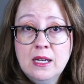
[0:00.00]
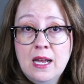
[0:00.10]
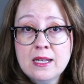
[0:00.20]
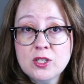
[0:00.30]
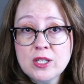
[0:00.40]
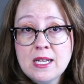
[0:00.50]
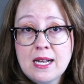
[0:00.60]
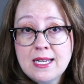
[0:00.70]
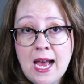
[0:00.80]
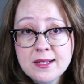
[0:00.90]
and it's just
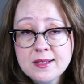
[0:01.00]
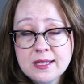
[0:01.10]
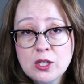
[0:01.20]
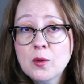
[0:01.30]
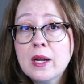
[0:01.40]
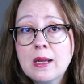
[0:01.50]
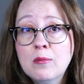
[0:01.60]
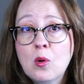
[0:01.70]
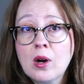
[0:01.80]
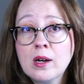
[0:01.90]
not dazzling you
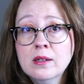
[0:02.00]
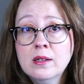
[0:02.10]
anymore,